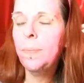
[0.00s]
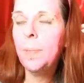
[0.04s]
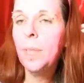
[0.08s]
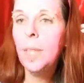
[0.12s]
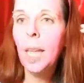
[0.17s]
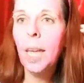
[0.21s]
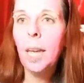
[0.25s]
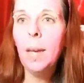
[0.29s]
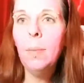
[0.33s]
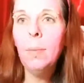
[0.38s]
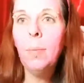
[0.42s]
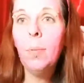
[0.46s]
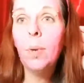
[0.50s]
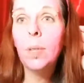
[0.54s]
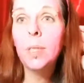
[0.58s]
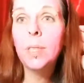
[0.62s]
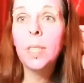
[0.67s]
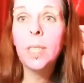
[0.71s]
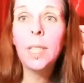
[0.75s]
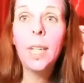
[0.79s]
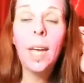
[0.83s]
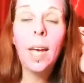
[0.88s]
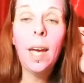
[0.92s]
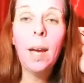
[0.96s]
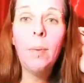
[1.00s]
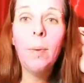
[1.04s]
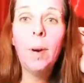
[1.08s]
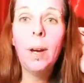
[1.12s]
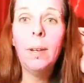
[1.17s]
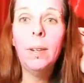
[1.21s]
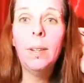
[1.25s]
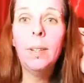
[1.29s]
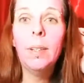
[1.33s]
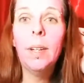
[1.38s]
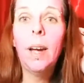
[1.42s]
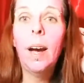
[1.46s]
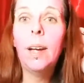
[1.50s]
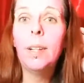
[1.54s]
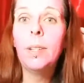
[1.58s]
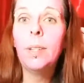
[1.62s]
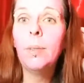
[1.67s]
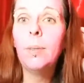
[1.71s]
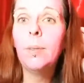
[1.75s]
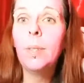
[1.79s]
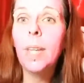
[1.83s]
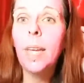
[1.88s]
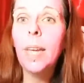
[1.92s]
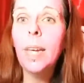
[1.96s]
lamp. Well, today I went and got
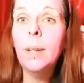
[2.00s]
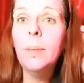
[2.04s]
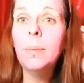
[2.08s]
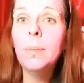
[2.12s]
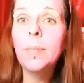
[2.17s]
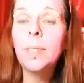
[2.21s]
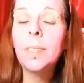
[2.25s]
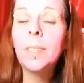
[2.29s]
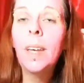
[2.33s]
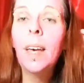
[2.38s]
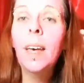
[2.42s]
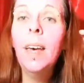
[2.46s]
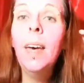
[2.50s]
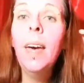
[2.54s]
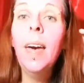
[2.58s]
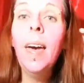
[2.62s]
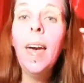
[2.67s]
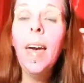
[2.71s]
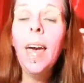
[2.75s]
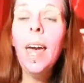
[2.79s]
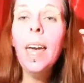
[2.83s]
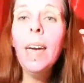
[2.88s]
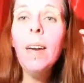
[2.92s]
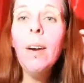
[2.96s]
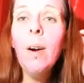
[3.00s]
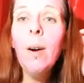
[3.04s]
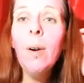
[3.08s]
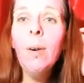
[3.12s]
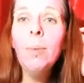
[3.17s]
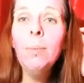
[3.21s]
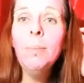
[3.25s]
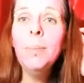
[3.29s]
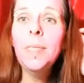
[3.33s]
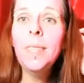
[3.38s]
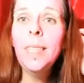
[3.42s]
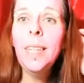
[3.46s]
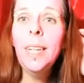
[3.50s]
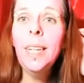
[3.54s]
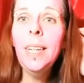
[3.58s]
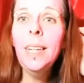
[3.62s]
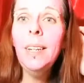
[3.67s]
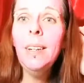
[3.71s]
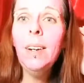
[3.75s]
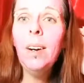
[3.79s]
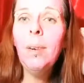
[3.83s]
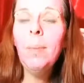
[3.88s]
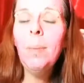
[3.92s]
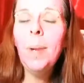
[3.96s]
new lamps. Hey,
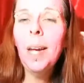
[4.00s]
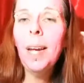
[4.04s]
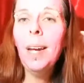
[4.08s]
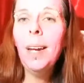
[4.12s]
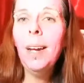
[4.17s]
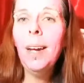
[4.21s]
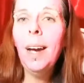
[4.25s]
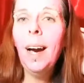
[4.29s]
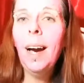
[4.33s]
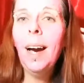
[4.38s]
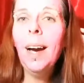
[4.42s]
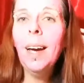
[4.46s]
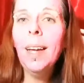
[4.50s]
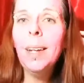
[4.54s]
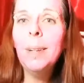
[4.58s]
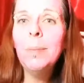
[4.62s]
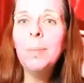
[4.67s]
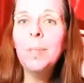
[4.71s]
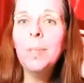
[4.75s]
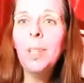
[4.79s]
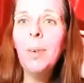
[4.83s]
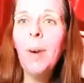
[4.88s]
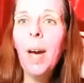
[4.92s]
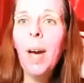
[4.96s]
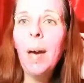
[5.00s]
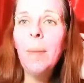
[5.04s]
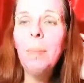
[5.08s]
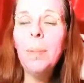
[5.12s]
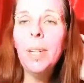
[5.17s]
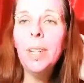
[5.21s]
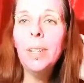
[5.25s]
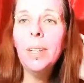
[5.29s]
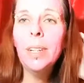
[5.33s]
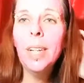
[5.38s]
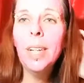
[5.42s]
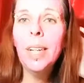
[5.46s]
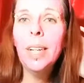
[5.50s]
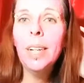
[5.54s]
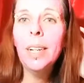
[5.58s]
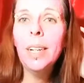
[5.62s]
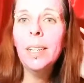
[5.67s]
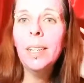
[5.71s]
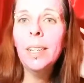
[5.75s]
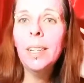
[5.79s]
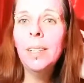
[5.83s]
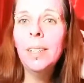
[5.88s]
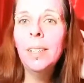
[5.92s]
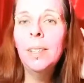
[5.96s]
Omzi. Oh my God. I'm so happy you're
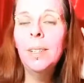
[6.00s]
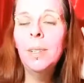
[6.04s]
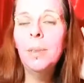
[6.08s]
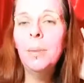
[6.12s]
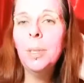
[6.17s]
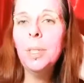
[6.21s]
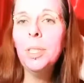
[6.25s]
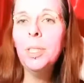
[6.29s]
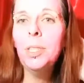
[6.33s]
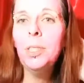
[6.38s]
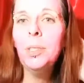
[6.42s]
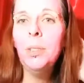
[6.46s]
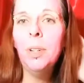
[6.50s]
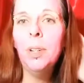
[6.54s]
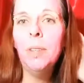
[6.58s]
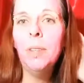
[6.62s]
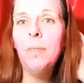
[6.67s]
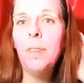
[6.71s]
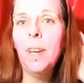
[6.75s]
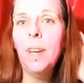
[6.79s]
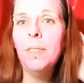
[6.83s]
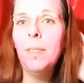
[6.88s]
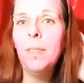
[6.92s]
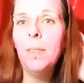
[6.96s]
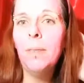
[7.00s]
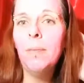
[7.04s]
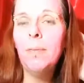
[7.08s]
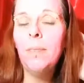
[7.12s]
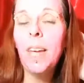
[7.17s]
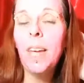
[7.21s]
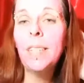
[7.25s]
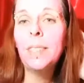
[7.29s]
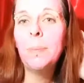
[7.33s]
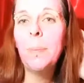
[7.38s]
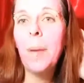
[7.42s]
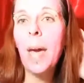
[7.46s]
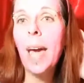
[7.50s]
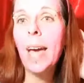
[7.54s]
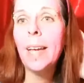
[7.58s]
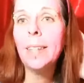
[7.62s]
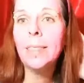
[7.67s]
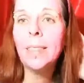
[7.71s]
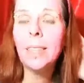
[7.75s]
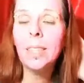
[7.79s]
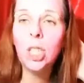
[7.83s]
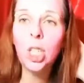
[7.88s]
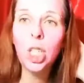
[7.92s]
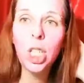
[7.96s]
here. We're just doing a face
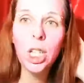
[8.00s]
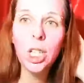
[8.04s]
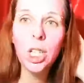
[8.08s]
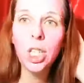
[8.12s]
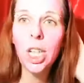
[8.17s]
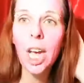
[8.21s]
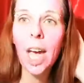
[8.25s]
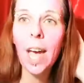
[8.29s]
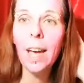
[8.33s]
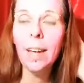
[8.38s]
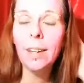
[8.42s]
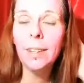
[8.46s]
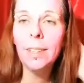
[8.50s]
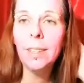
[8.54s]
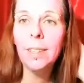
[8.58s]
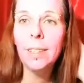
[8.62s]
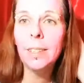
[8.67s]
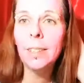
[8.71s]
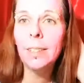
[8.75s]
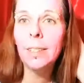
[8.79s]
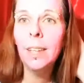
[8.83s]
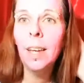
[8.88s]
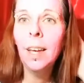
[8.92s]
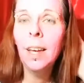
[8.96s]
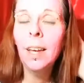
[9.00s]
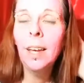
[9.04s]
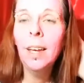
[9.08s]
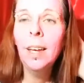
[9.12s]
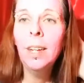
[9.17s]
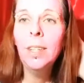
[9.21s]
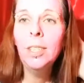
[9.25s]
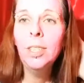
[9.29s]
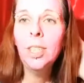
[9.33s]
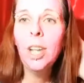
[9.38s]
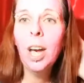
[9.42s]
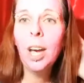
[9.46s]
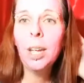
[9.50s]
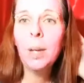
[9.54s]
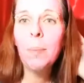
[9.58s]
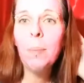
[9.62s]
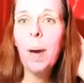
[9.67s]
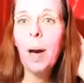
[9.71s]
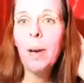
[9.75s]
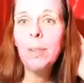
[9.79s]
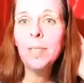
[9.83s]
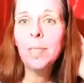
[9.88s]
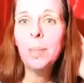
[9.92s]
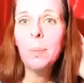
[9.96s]
mask and chit-chatting and talking
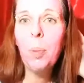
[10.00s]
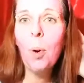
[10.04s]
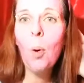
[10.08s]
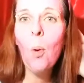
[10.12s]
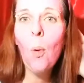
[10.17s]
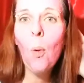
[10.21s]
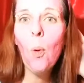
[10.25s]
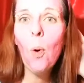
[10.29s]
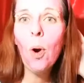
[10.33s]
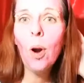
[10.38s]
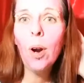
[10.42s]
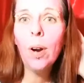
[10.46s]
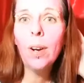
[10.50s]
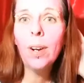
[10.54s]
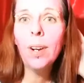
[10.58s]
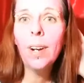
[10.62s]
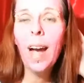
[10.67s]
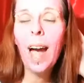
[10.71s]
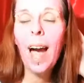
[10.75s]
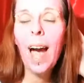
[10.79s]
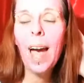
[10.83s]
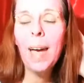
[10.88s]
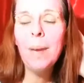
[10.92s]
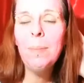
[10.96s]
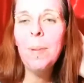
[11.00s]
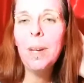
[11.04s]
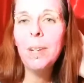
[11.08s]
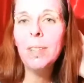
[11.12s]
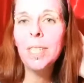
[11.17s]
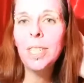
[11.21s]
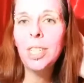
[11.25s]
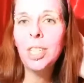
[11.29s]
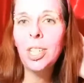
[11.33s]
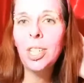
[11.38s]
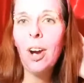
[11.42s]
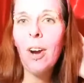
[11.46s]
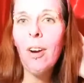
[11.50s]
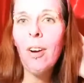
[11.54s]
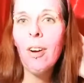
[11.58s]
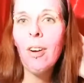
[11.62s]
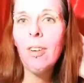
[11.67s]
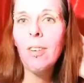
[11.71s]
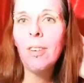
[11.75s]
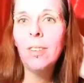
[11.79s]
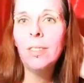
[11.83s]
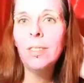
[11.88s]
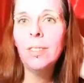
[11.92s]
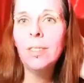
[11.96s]
about support. Hi, Mary
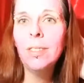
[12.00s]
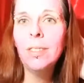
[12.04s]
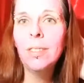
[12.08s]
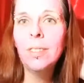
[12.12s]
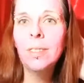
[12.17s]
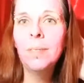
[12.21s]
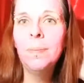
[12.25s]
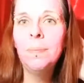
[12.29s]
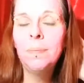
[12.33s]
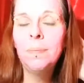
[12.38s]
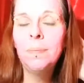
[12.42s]
Charles.